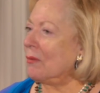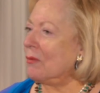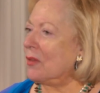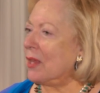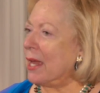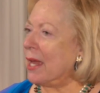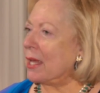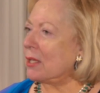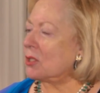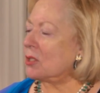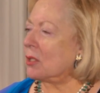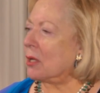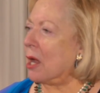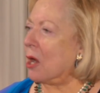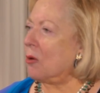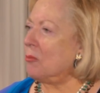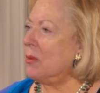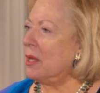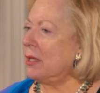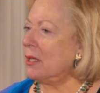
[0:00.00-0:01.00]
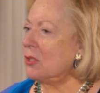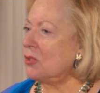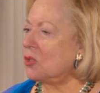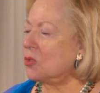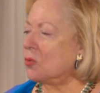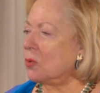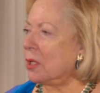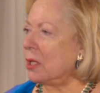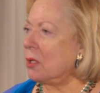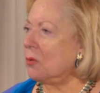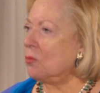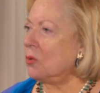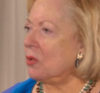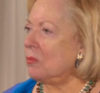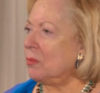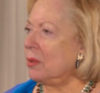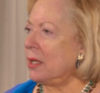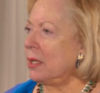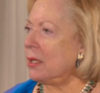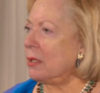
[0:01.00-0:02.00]
that our ministry
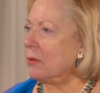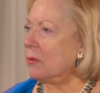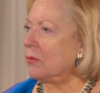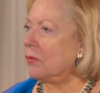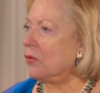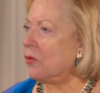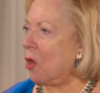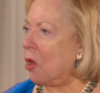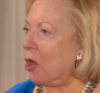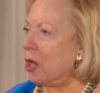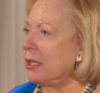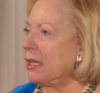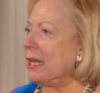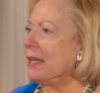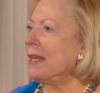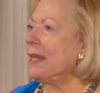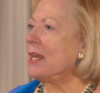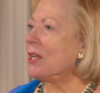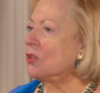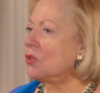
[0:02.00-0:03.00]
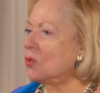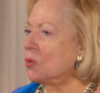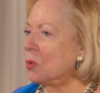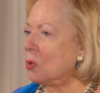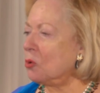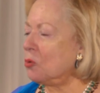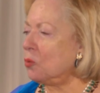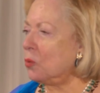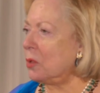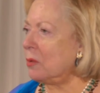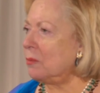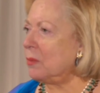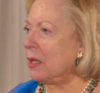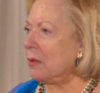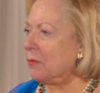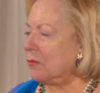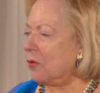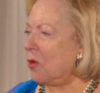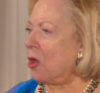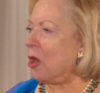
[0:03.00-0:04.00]
would be fought and Israel would
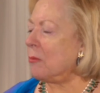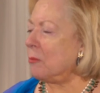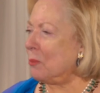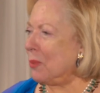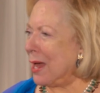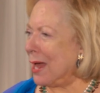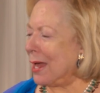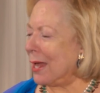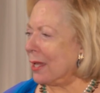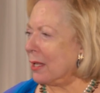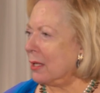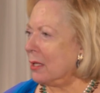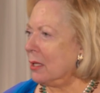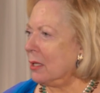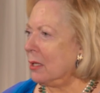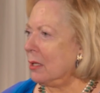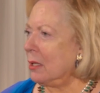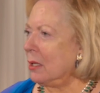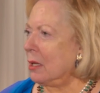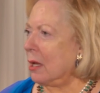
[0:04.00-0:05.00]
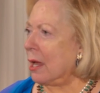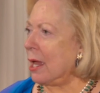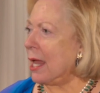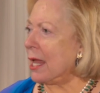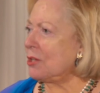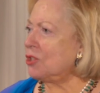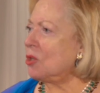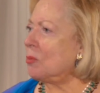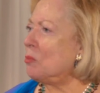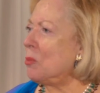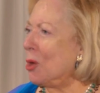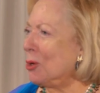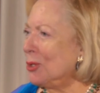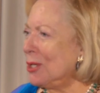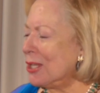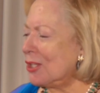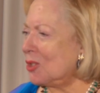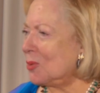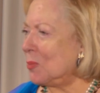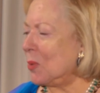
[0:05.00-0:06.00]
be fought by a
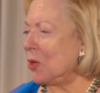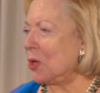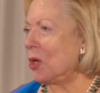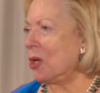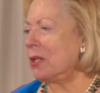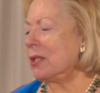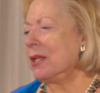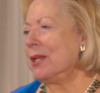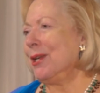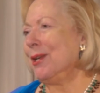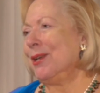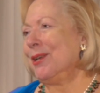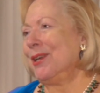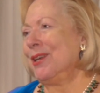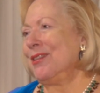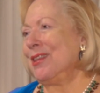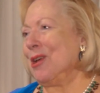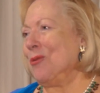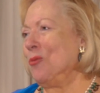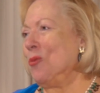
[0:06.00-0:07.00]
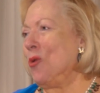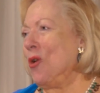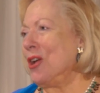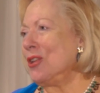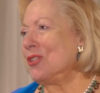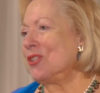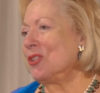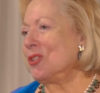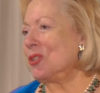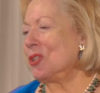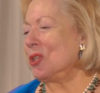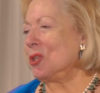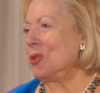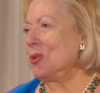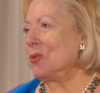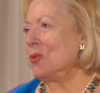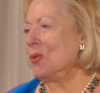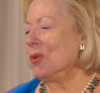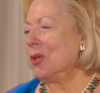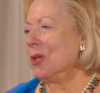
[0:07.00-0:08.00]
hegemonious spirit that wants
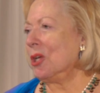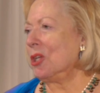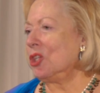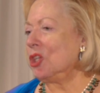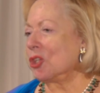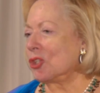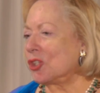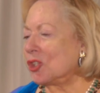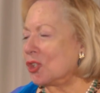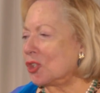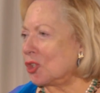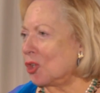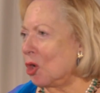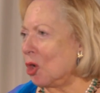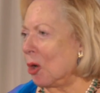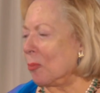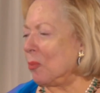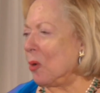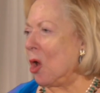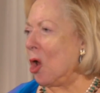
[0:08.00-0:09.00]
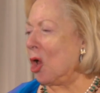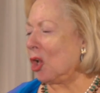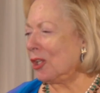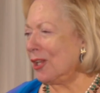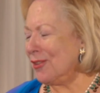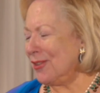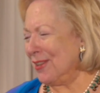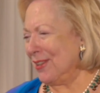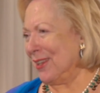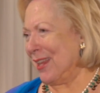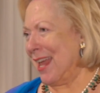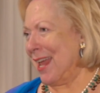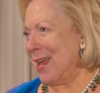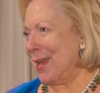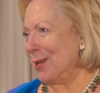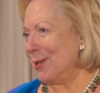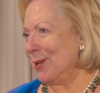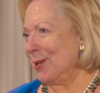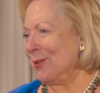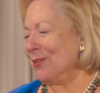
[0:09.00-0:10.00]
to usurp all of the
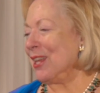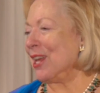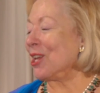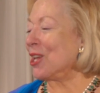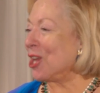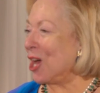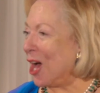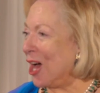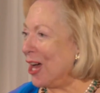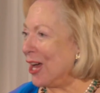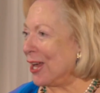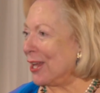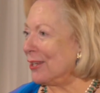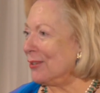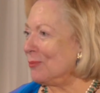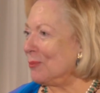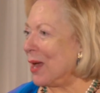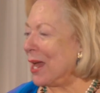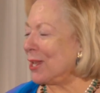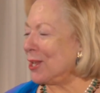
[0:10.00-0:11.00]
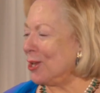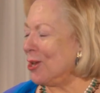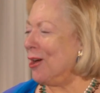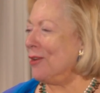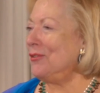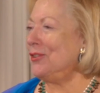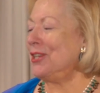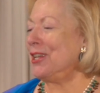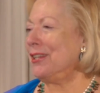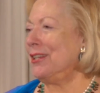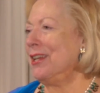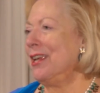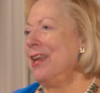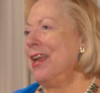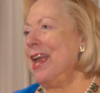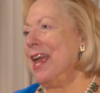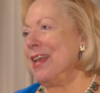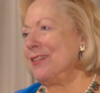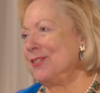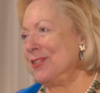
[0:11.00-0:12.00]
land that God, by covenant,
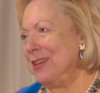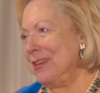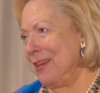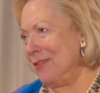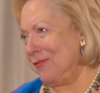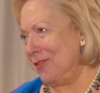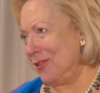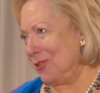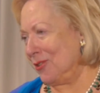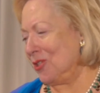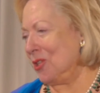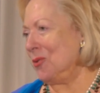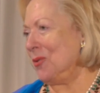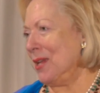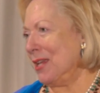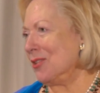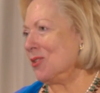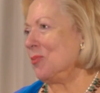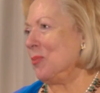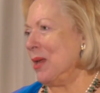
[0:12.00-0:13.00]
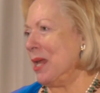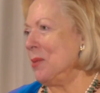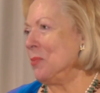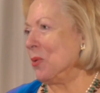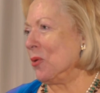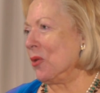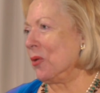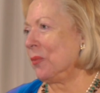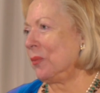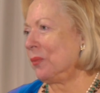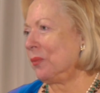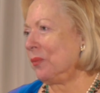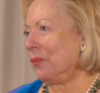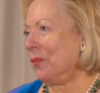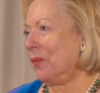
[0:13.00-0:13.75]
has given to his people.